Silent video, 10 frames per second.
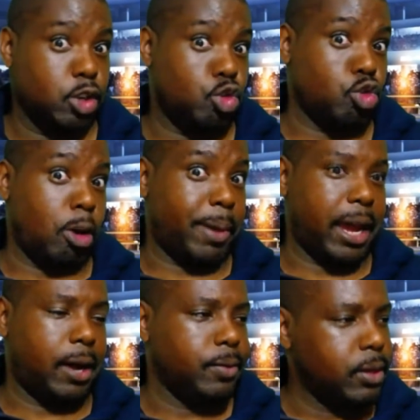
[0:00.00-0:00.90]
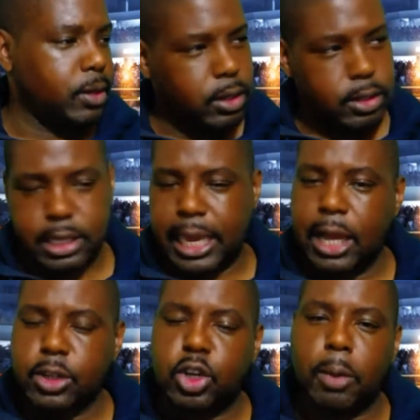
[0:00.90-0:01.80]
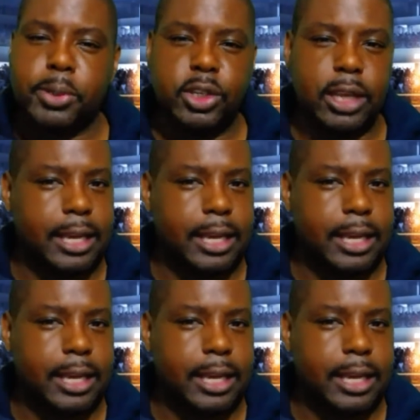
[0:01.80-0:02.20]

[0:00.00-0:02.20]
drop out, DeGale's got opportunity there.